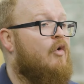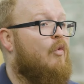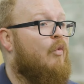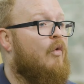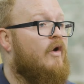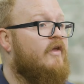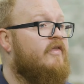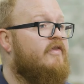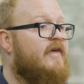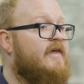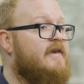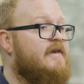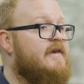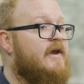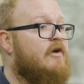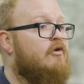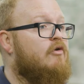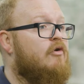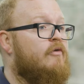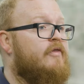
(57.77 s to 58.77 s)
Once I
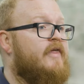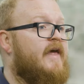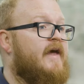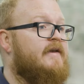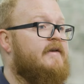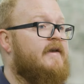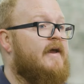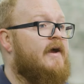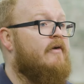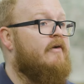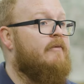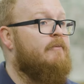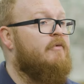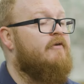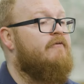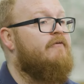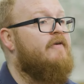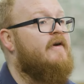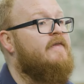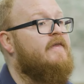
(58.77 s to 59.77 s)
narrow that down, I'm going
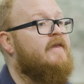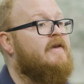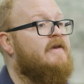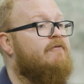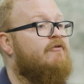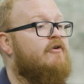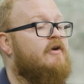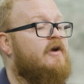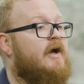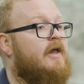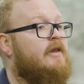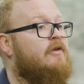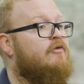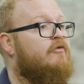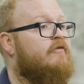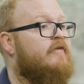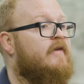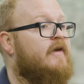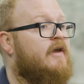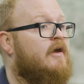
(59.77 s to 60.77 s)
to find the different
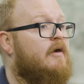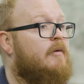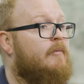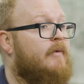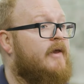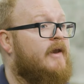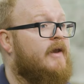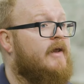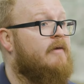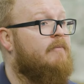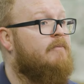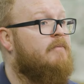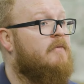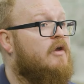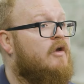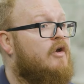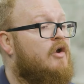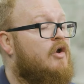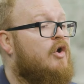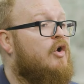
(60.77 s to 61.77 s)
colors that come in it.
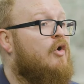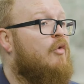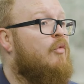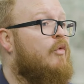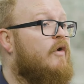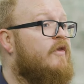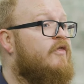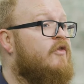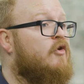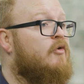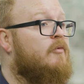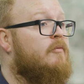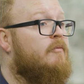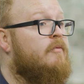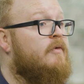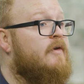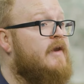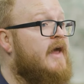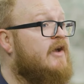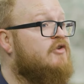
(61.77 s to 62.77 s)
With your
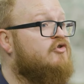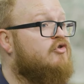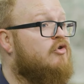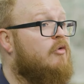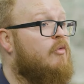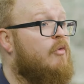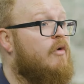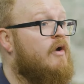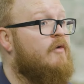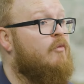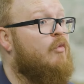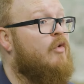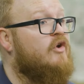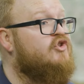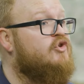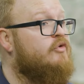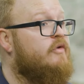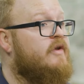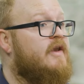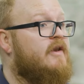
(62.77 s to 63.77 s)
natural one,
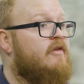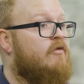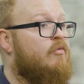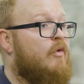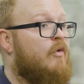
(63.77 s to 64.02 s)
what you get is